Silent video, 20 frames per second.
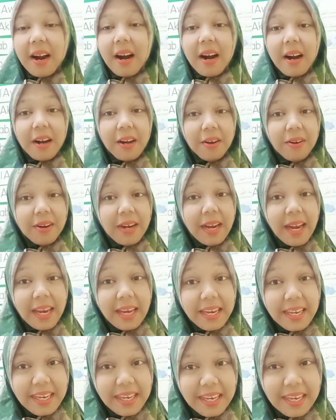Are you
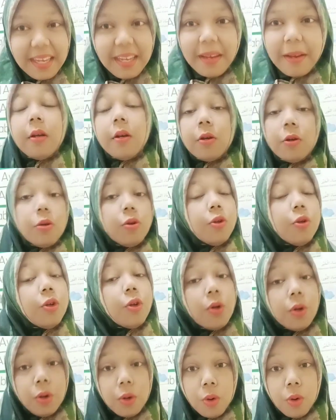ready? Do you